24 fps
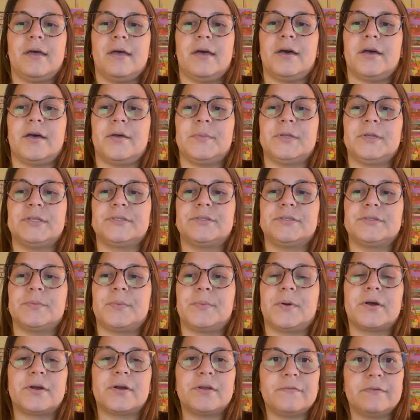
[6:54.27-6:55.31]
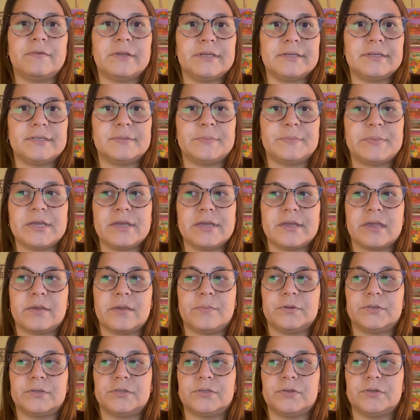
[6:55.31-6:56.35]
And so part of it is being
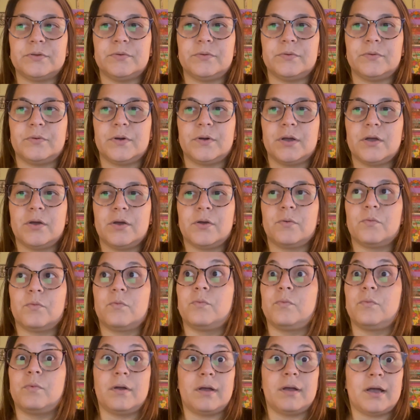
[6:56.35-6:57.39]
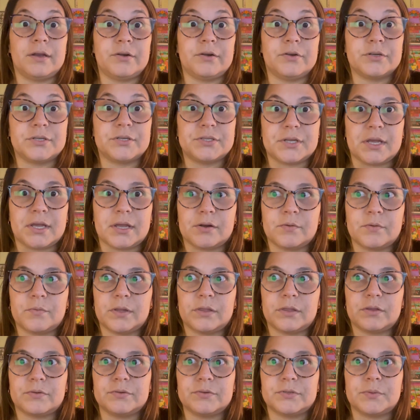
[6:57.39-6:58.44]
able to understand
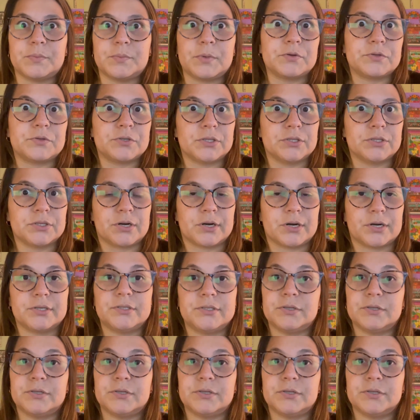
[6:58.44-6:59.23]
what those emotions are.